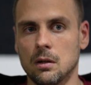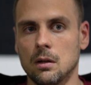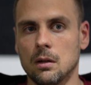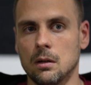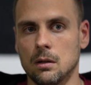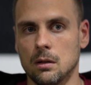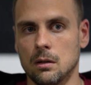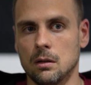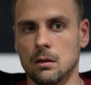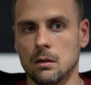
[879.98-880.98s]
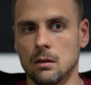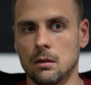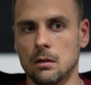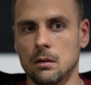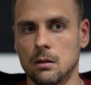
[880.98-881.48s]

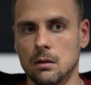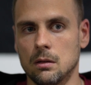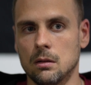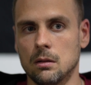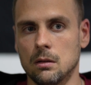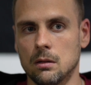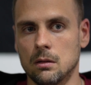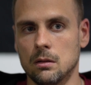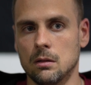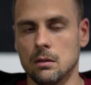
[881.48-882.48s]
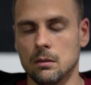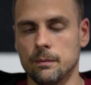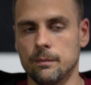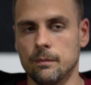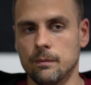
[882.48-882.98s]

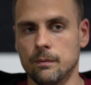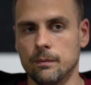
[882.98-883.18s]
(no one is talking)